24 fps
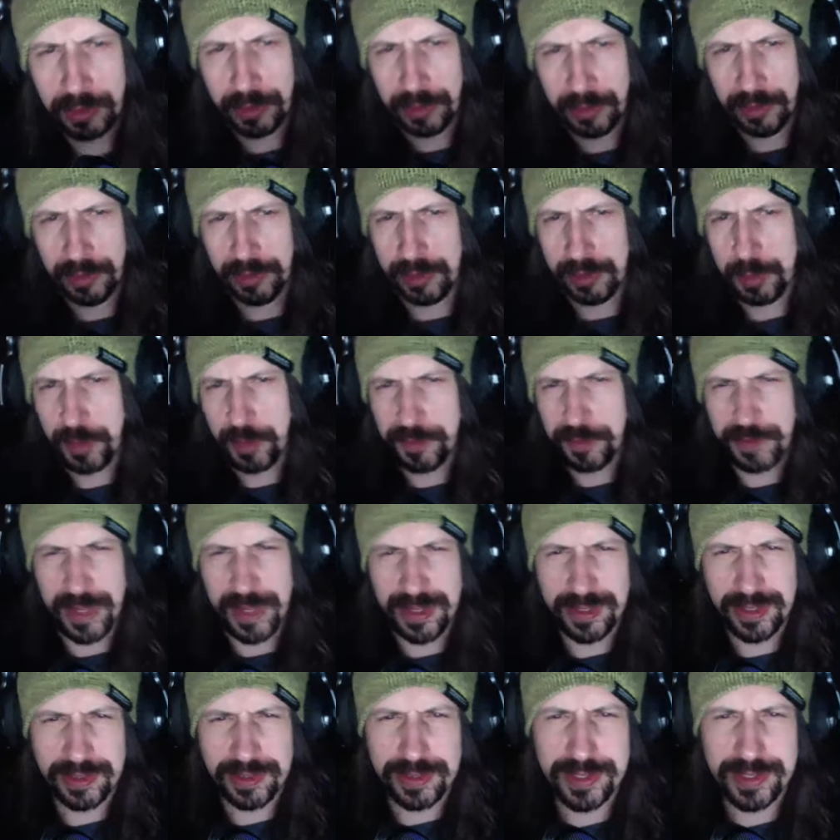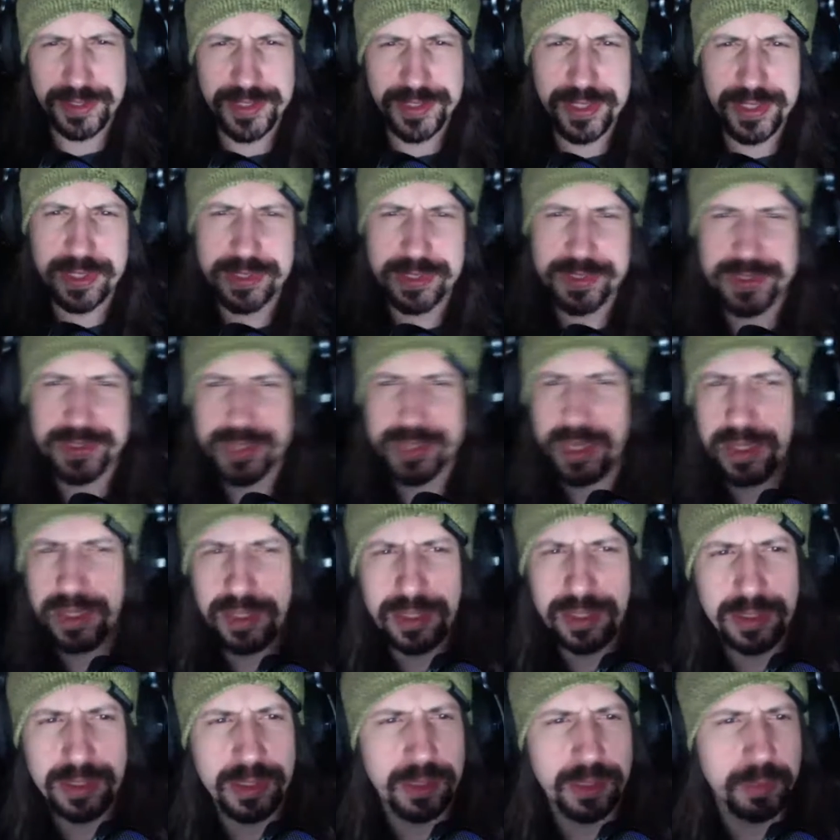The pervading dizziness set
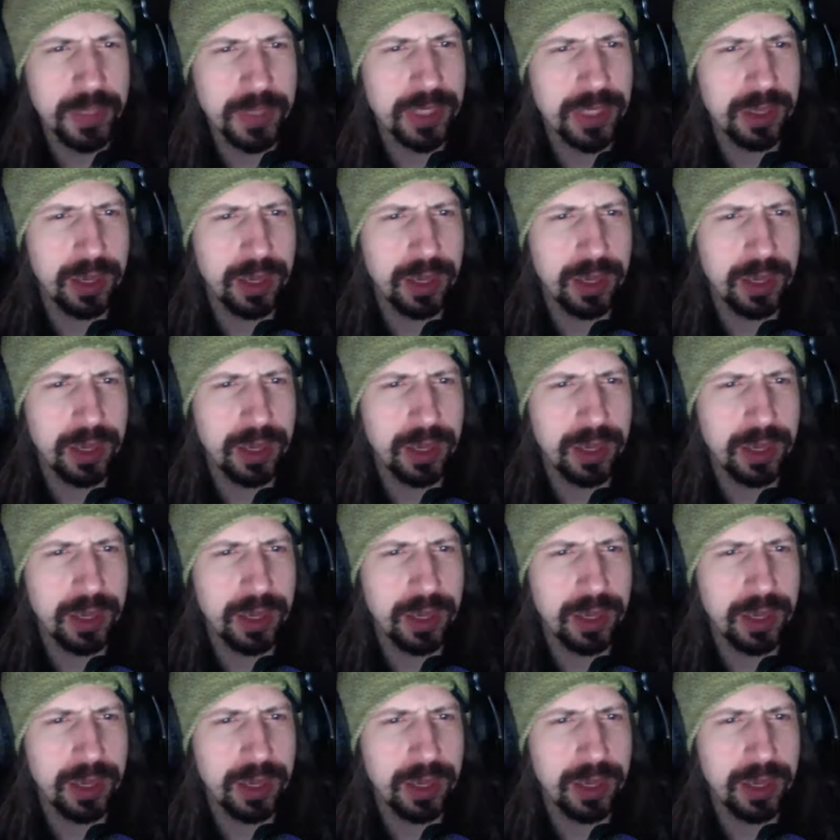in, and my